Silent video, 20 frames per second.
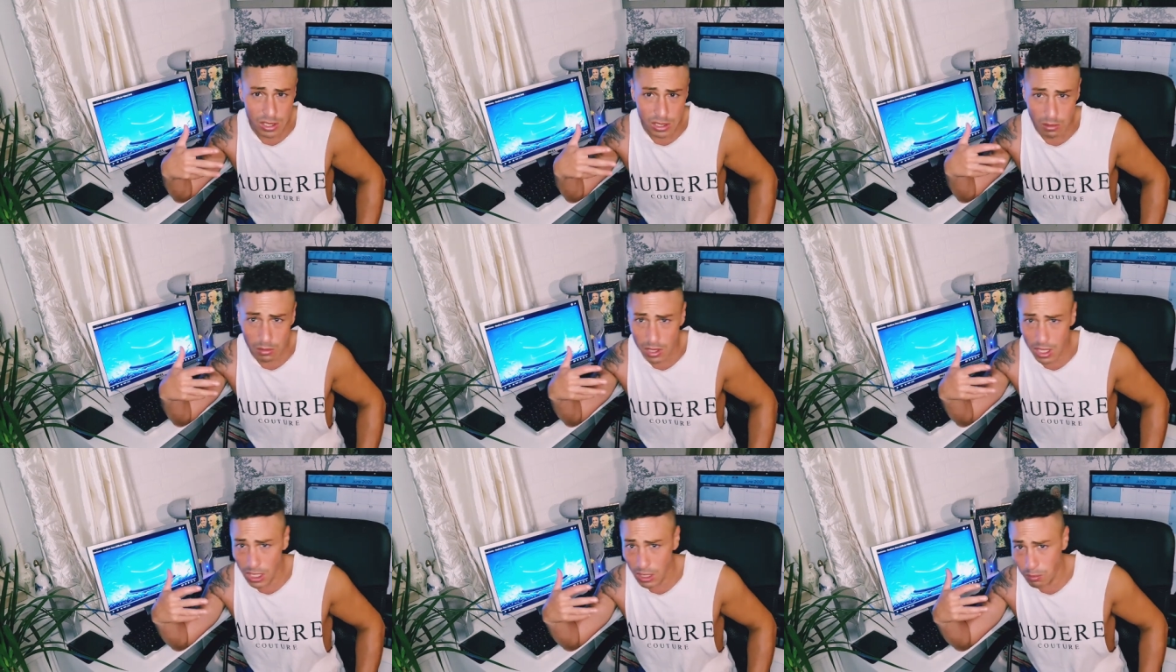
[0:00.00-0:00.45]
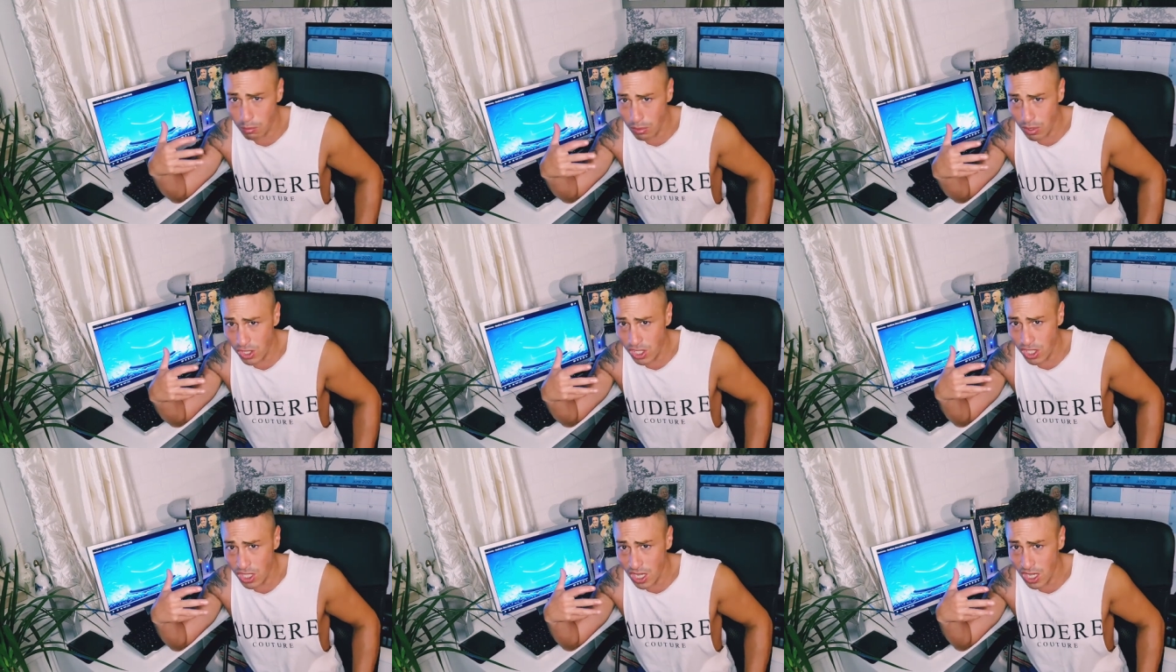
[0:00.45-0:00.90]
so I can
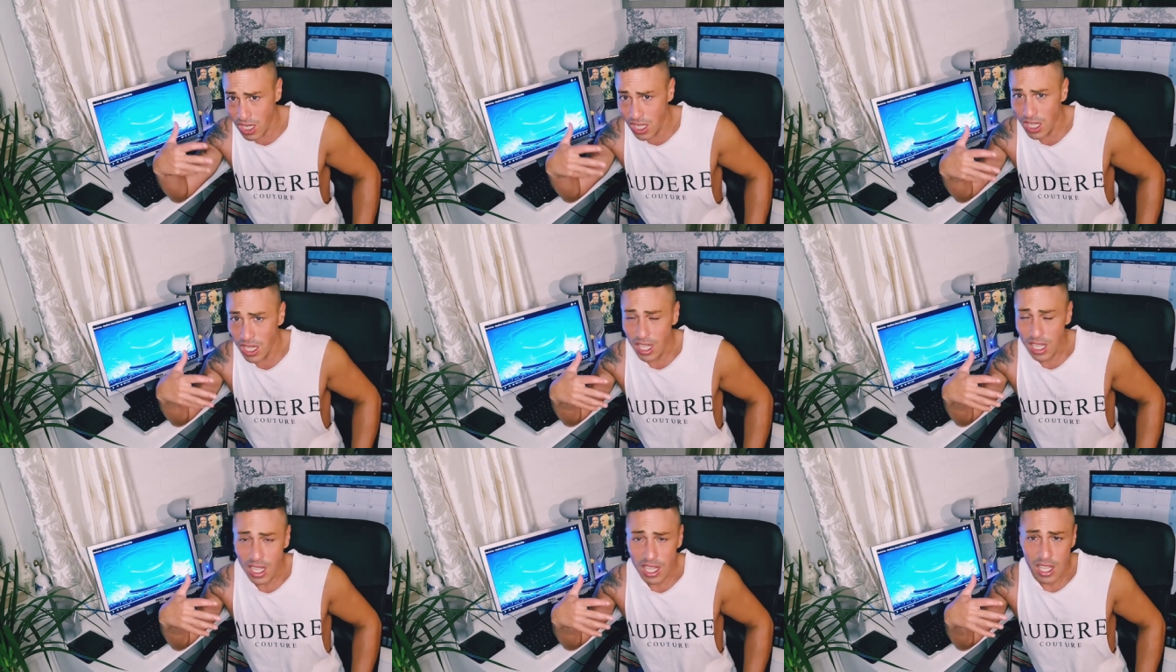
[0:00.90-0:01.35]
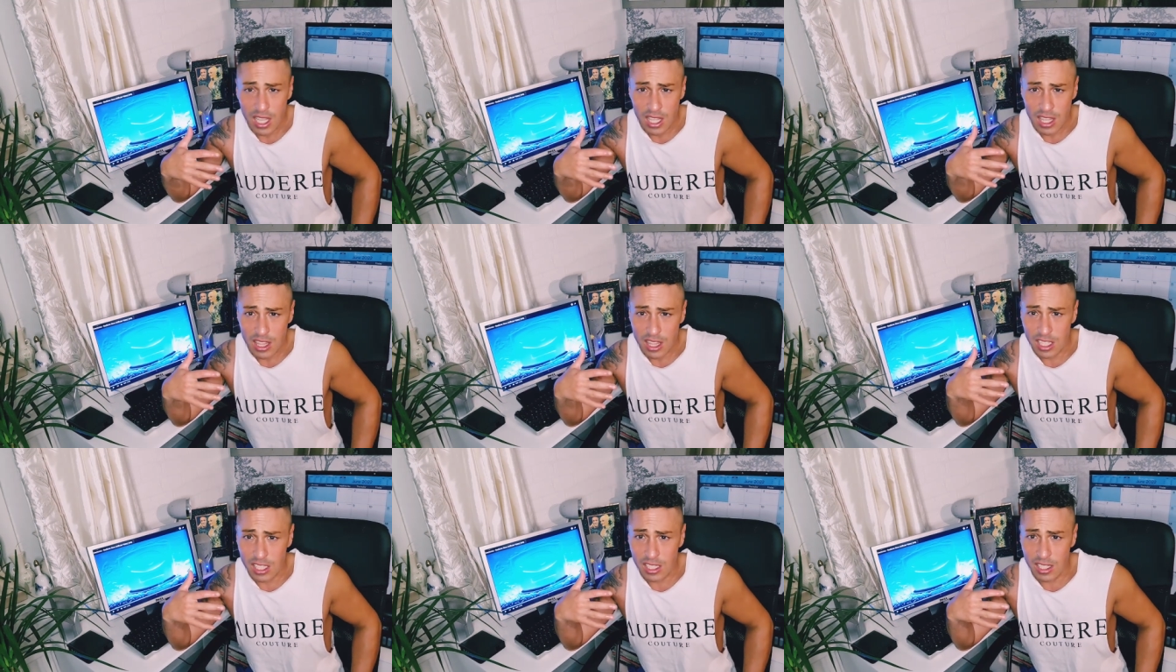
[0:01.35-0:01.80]
appreciate
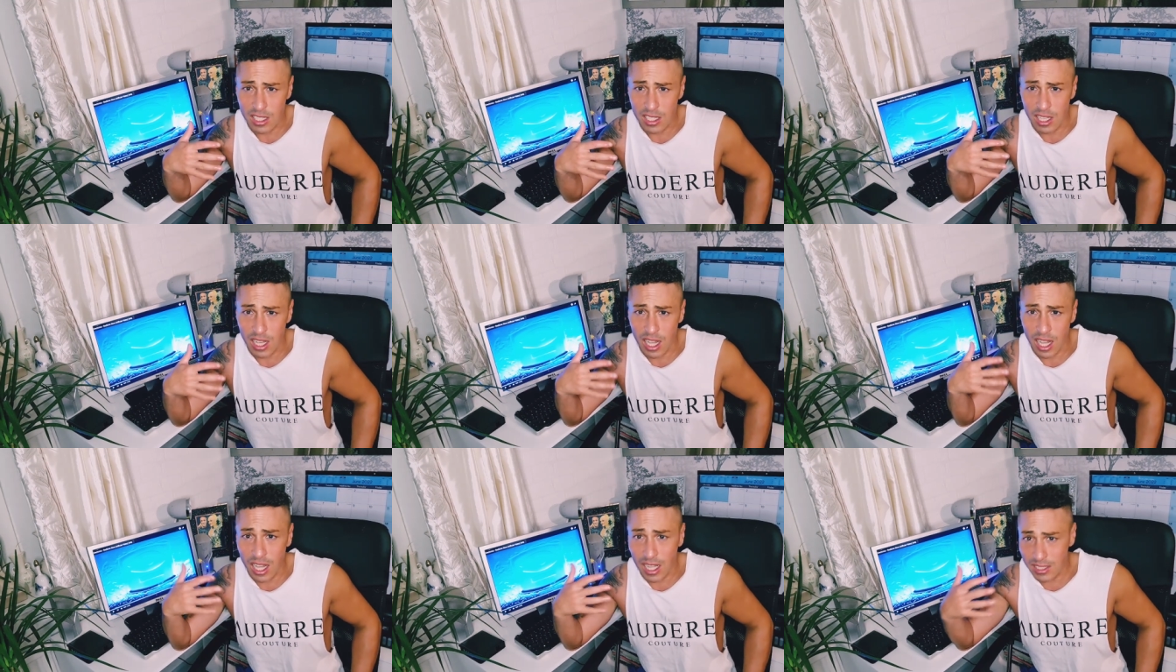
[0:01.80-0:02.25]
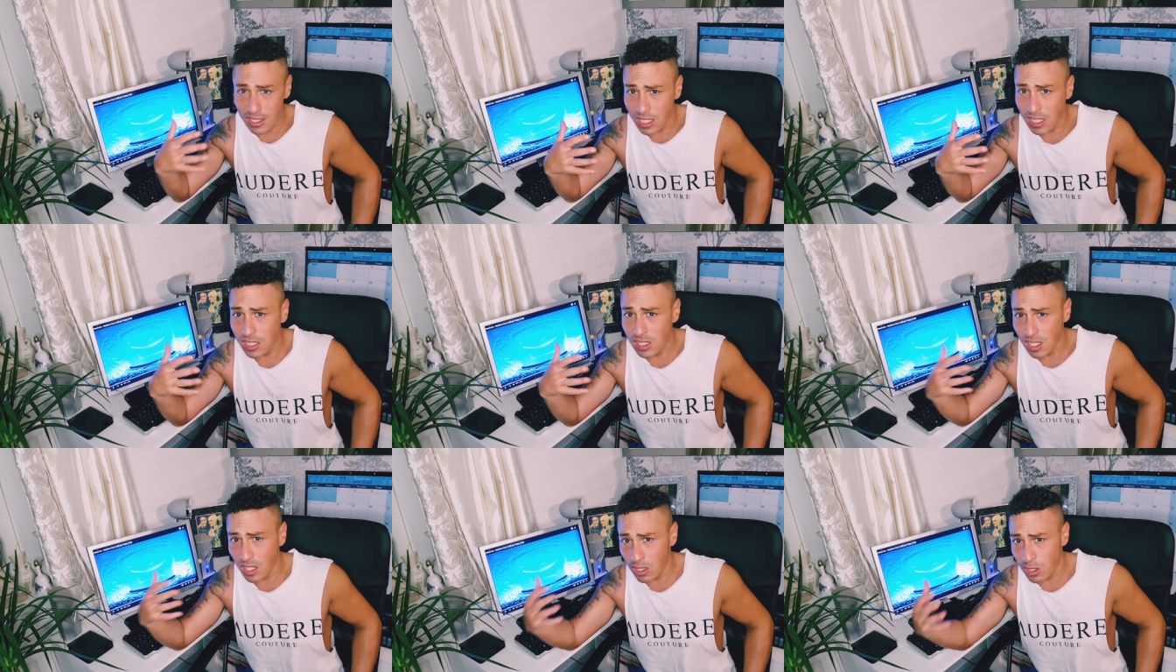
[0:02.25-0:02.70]
the
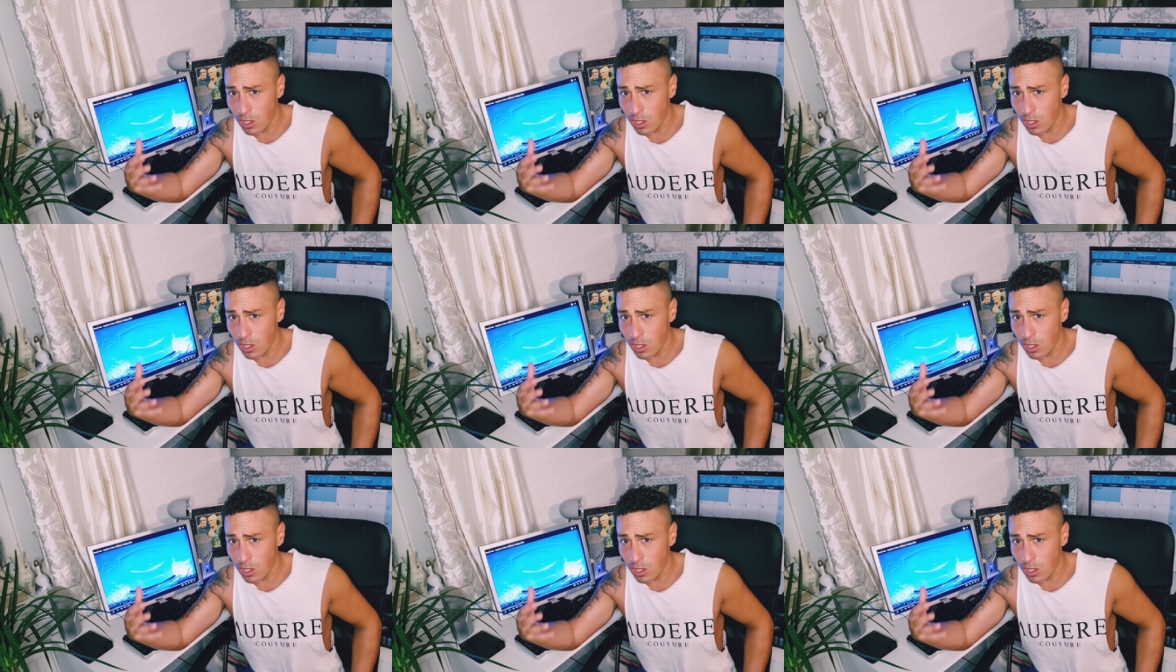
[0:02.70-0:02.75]
artistic